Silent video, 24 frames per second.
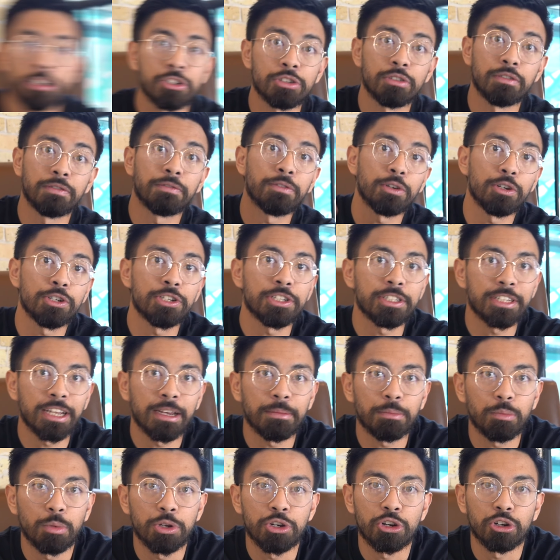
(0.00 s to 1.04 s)
So the first
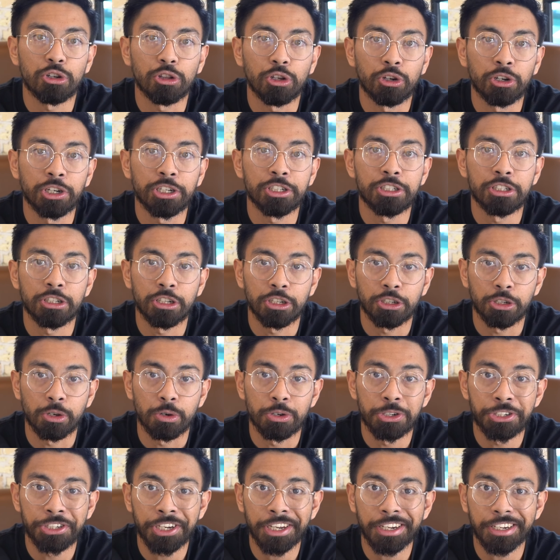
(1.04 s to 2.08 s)
step when you're learning to
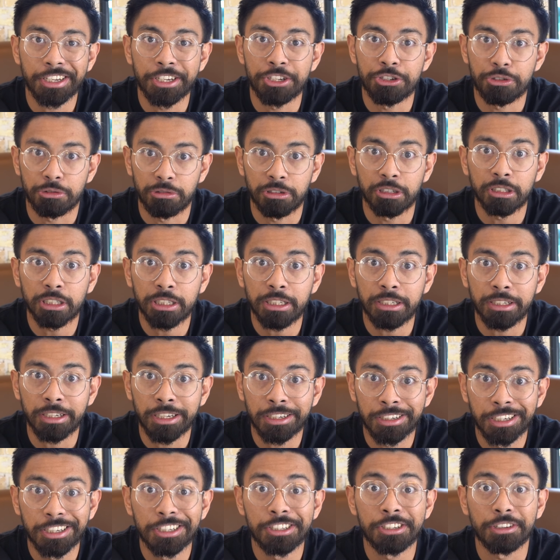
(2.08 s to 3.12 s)
negotiate is you really
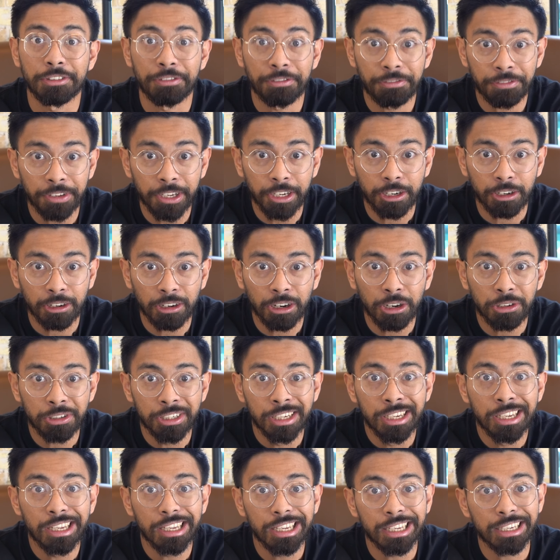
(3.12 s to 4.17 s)
need to figure out
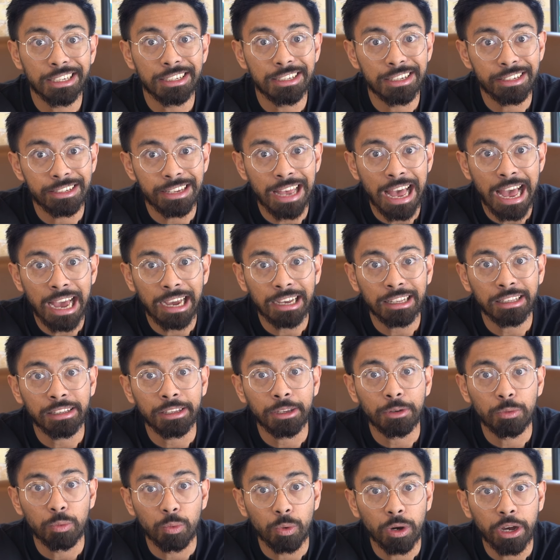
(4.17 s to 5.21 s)

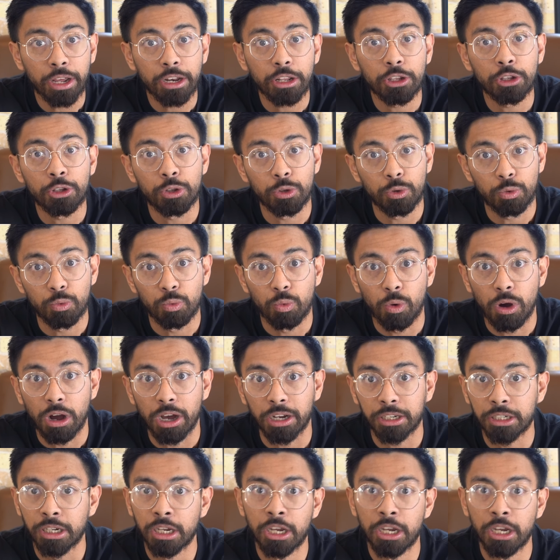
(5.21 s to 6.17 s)
exactly what you want.